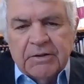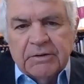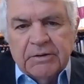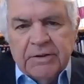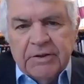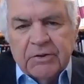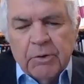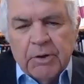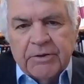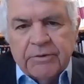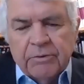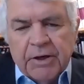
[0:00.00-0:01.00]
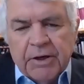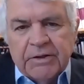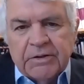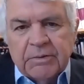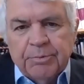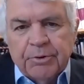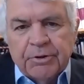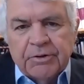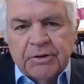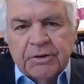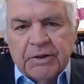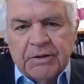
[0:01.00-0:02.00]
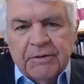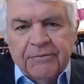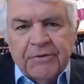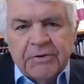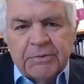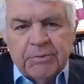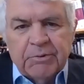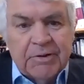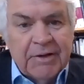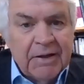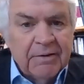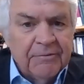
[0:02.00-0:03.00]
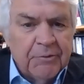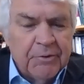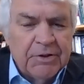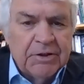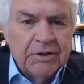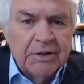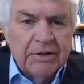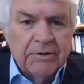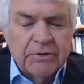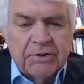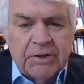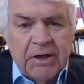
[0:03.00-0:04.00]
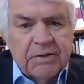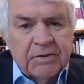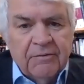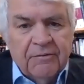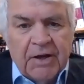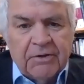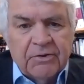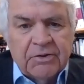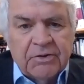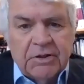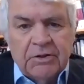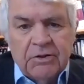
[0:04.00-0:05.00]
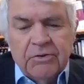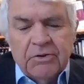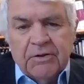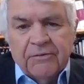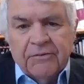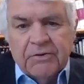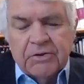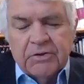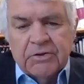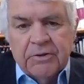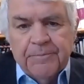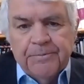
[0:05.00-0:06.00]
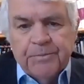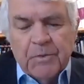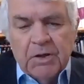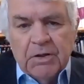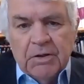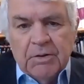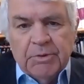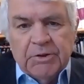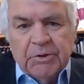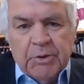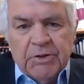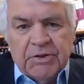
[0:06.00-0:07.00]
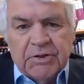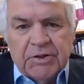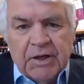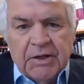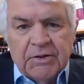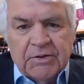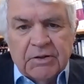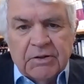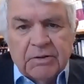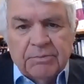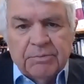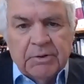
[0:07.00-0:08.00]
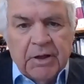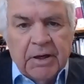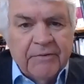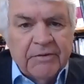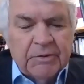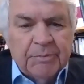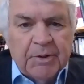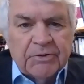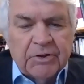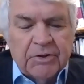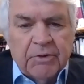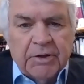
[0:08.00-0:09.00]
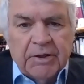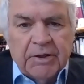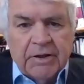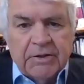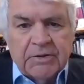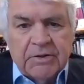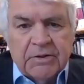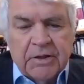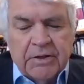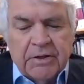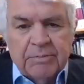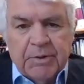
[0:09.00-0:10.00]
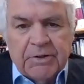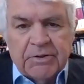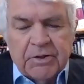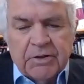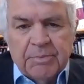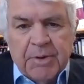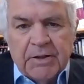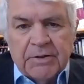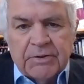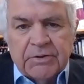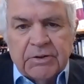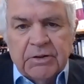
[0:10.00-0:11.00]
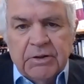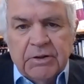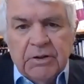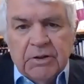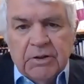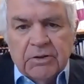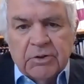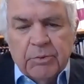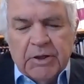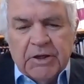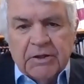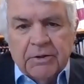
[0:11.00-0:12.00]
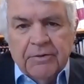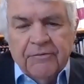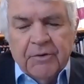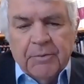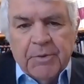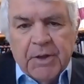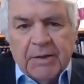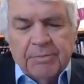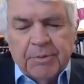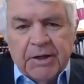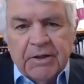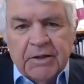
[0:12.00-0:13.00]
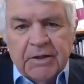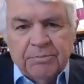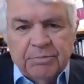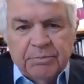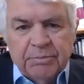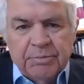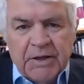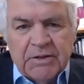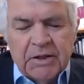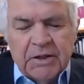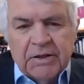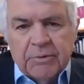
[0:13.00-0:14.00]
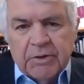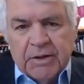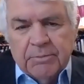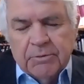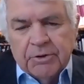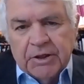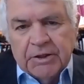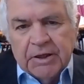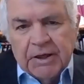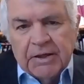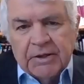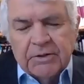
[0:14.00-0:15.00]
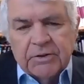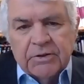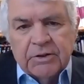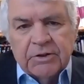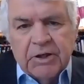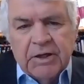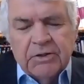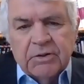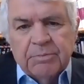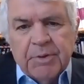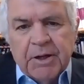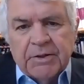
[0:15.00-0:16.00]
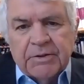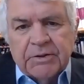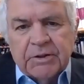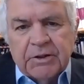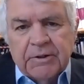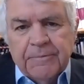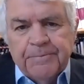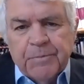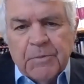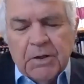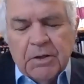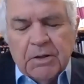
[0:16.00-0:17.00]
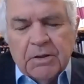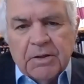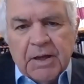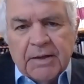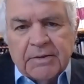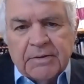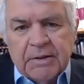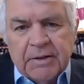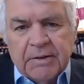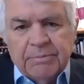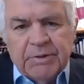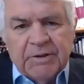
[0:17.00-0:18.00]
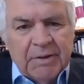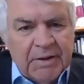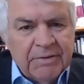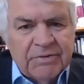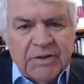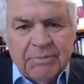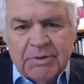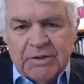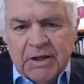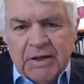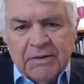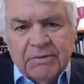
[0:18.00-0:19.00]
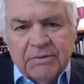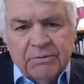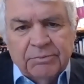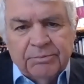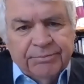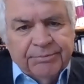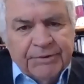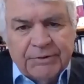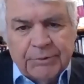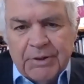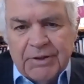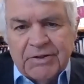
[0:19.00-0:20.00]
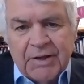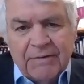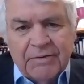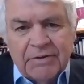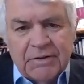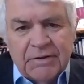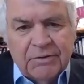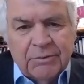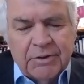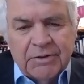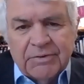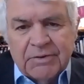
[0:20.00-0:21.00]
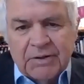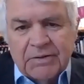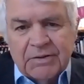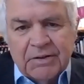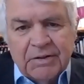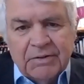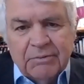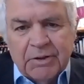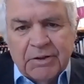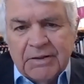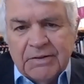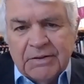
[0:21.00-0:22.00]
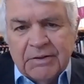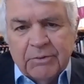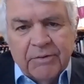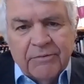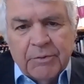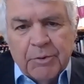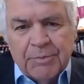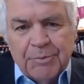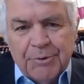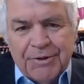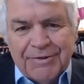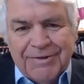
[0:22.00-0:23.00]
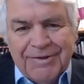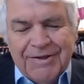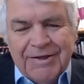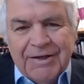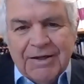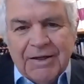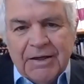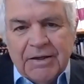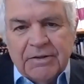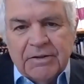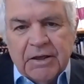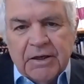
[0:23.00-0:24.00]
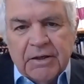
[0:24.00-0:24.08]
Lee's quite right to put a difference between California and other states. In fact, you're seeing huge differences between the states, and a lot of it depends on regulations, a lot of it depends on the policy. So we can learn from that. But I think basically what I'm looking at is the change in policy that I would say began 2017, 2016, 2018, wherever you want to put it. And